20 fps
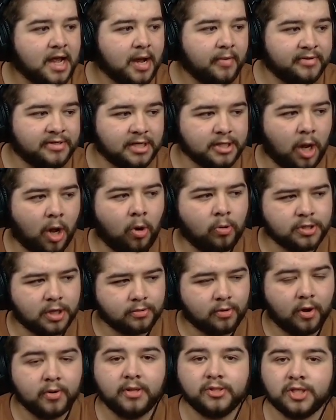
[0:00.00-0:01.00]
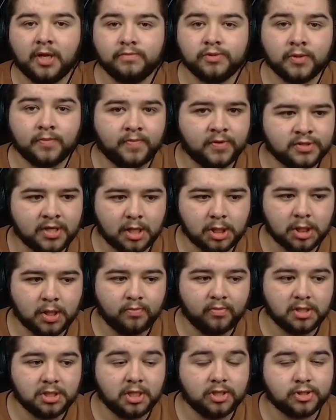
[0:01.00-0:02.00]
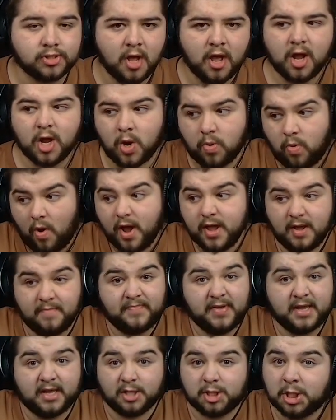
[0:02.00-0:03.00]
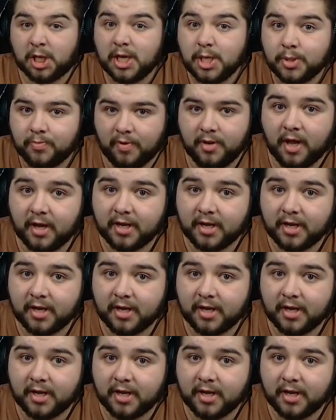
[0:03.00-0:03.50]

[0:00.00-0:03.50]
We did hold our own in terms of possession, which is quite a big achievement